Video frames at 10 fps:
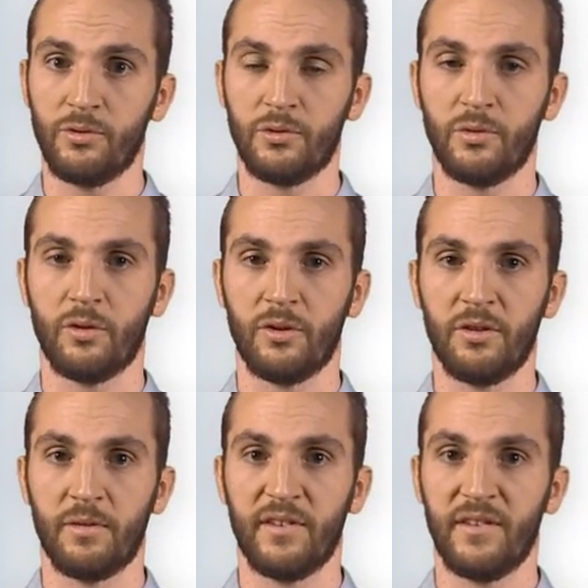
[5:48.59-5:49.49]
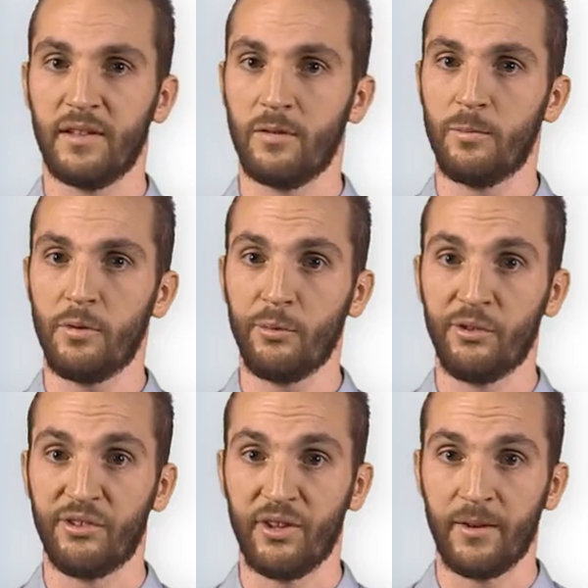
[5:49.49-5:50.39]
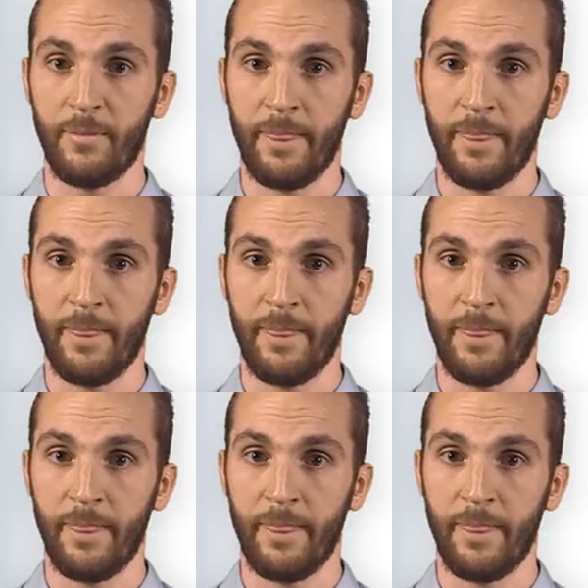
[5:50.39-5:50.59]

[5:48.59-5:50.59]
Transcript: due to coherent signal processing.